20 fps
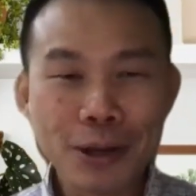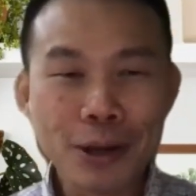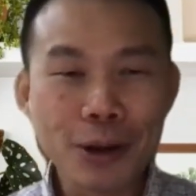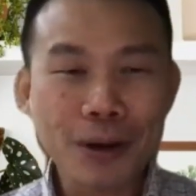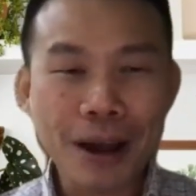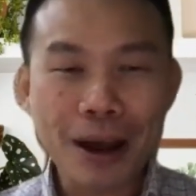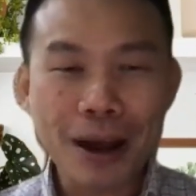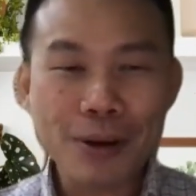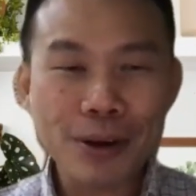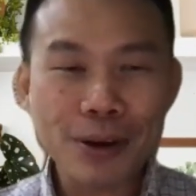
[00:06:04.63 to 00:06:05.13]

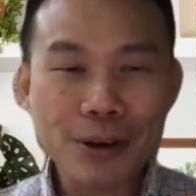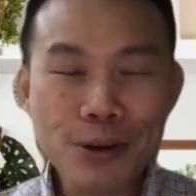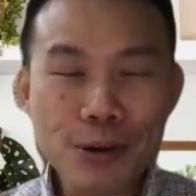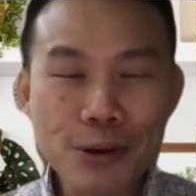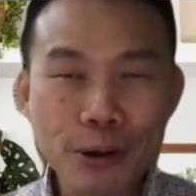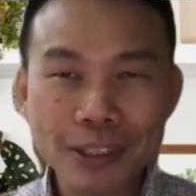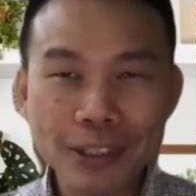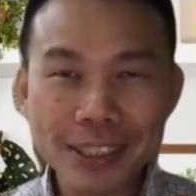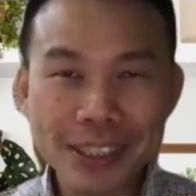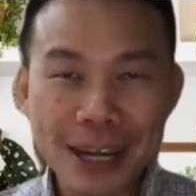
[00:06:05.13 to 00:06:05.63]
our
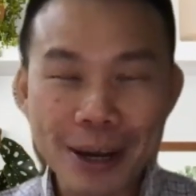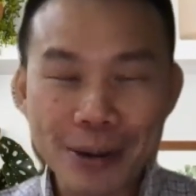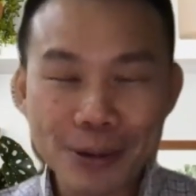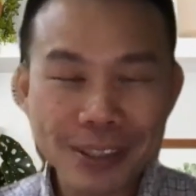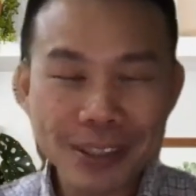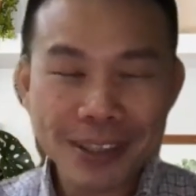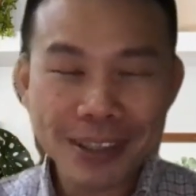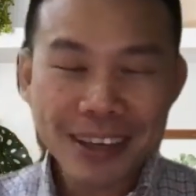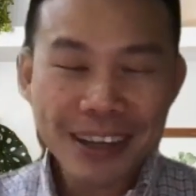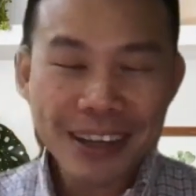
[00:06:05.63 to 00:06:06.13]
North-South
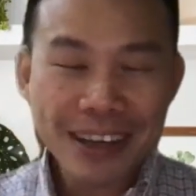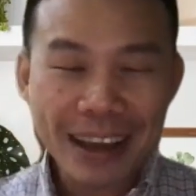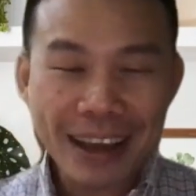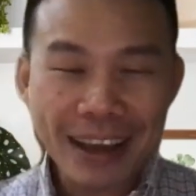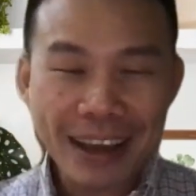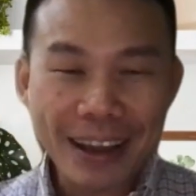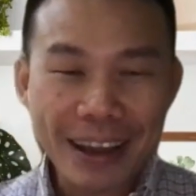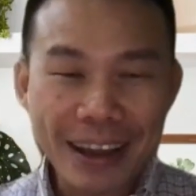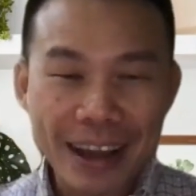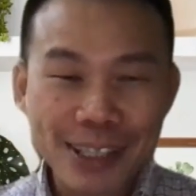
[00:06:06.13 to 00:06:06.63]

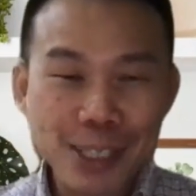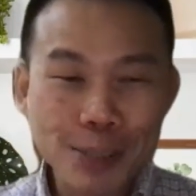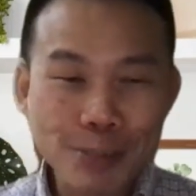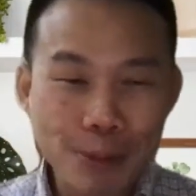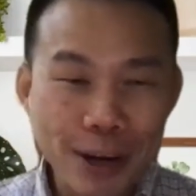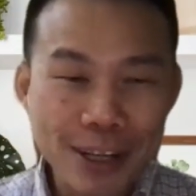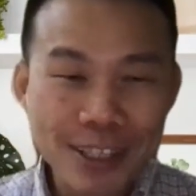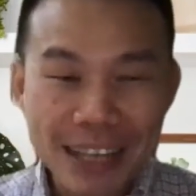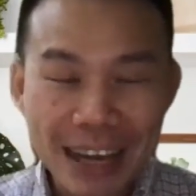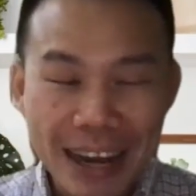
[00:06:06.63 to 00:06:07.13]

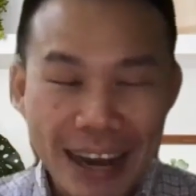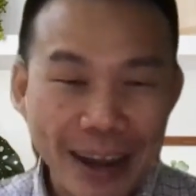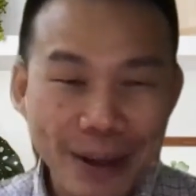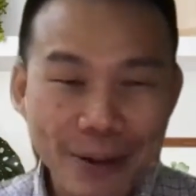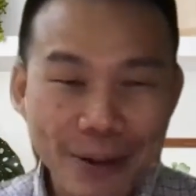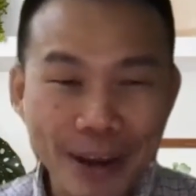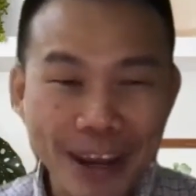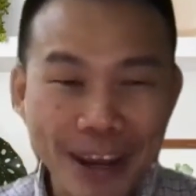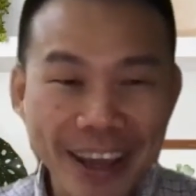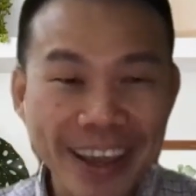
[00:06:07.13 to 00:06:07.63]
Express
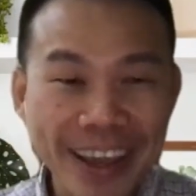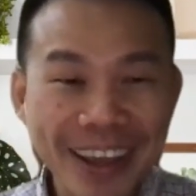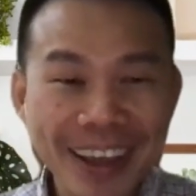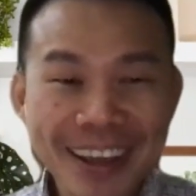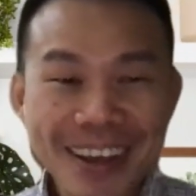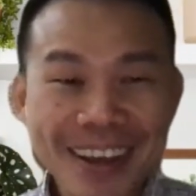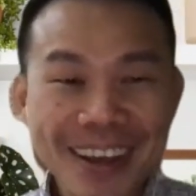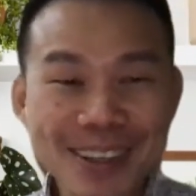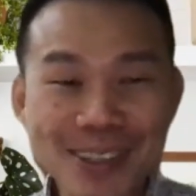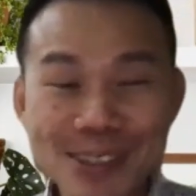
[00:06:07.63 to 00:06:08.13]
Highway.
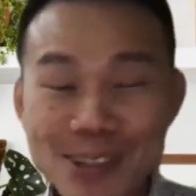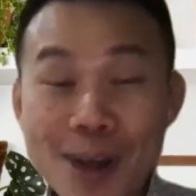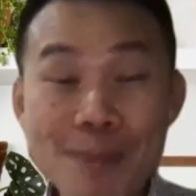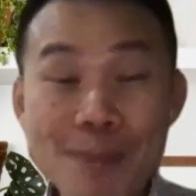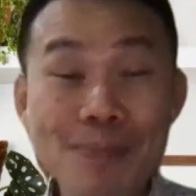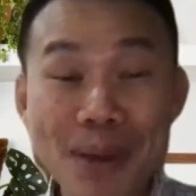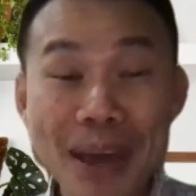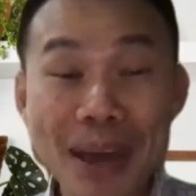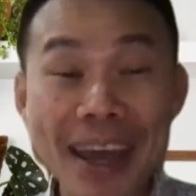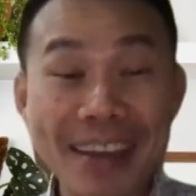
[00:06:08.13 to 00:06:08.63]
It's not
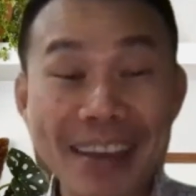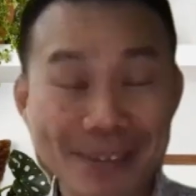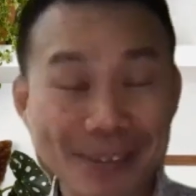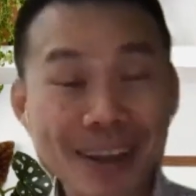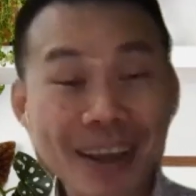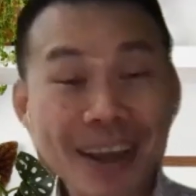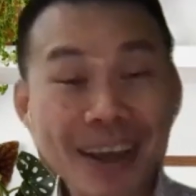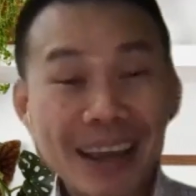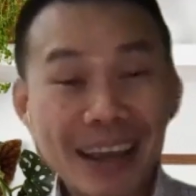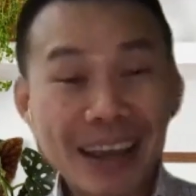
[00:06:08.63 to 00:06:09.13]
paved.
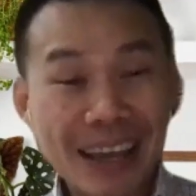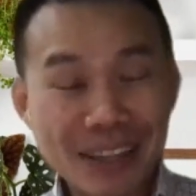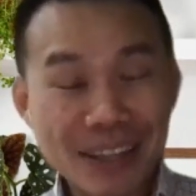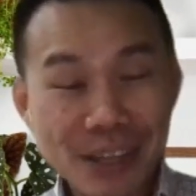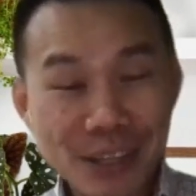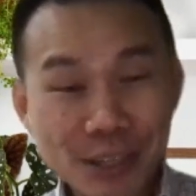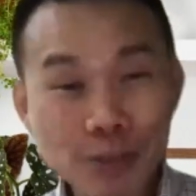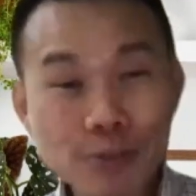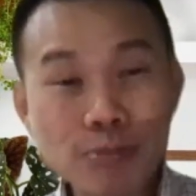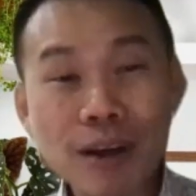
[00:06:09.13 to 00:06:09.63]
It
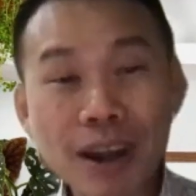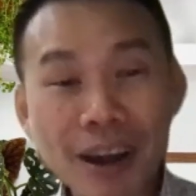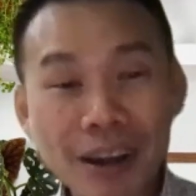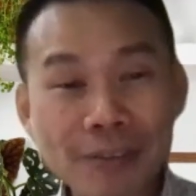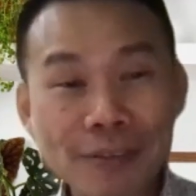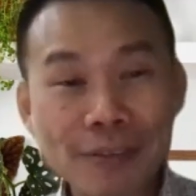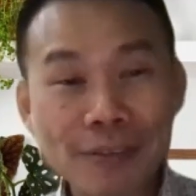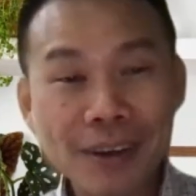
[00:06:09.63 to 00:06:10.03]
is rough.